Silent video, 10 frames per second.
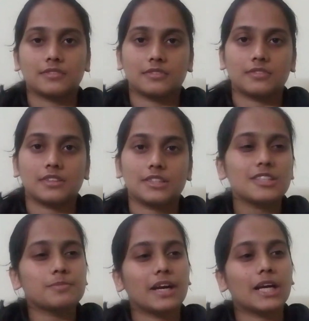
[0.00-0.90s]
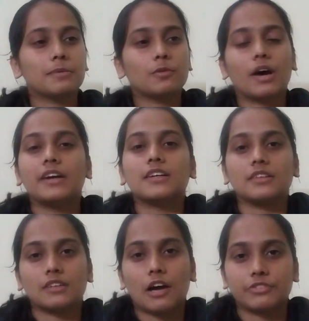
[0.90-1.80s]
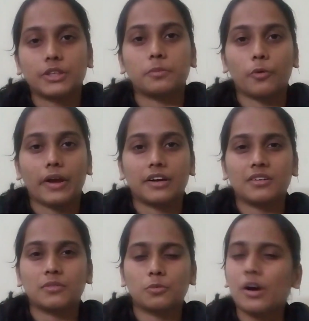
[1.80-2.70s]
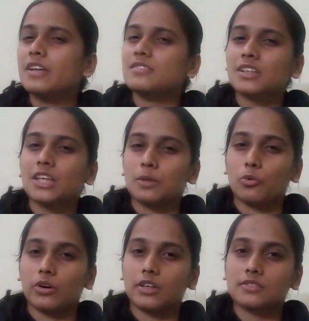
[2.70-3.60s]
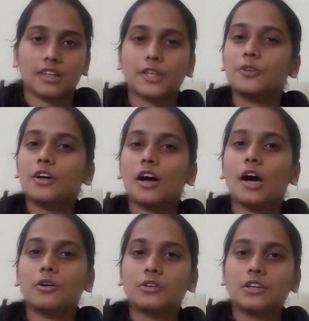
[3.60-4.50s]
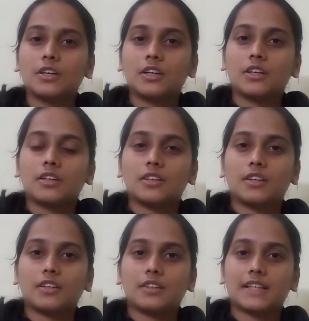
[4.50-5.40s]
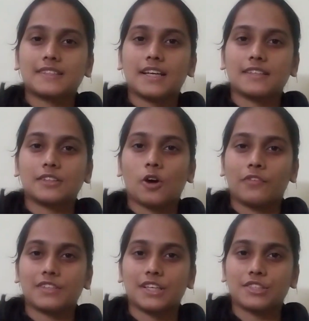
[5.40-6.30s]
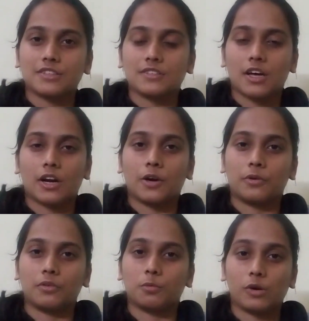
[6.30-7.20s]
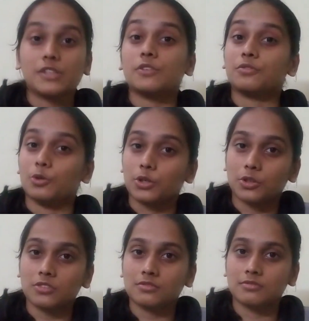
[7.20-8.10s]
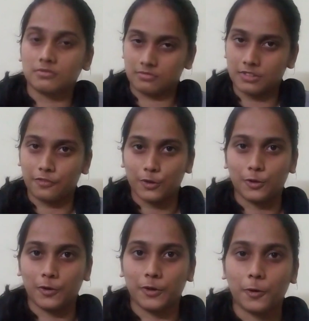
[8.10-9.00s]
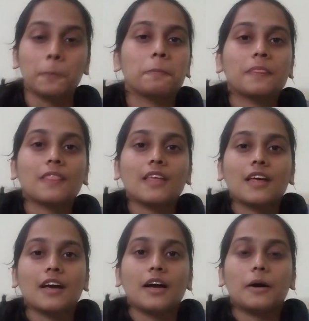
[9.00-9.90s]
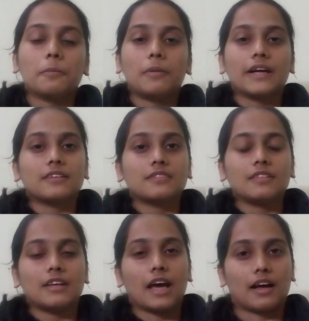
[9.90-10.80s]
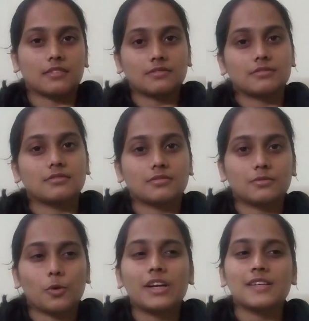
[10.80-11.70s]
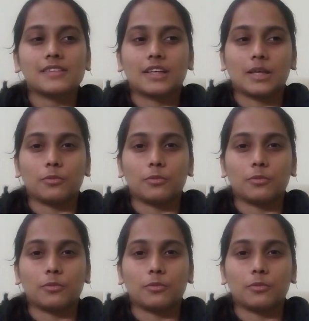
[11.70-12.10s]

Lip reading: It just made me wonder after a point, what is a keyboard? You know how these days the conversation is around what is a photo? If you know, you know. But yeah, what is a keyboard?